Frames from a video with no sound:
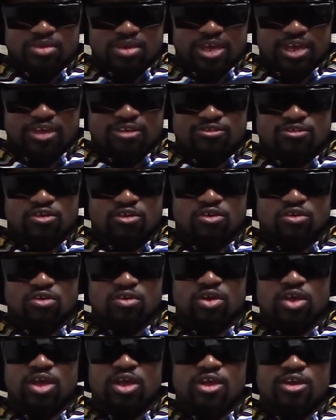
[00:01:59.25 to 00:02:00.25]
dancehall
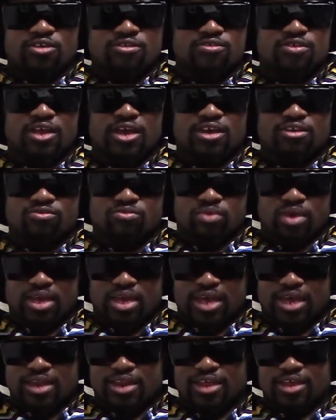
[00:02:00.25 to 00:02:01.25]
/
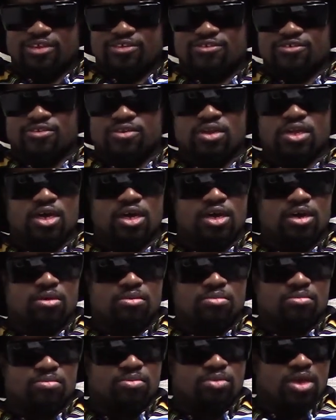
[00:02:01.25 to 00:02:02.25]
reggae legend.
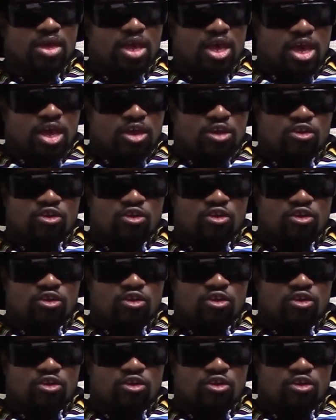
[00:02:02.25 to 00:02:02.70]
You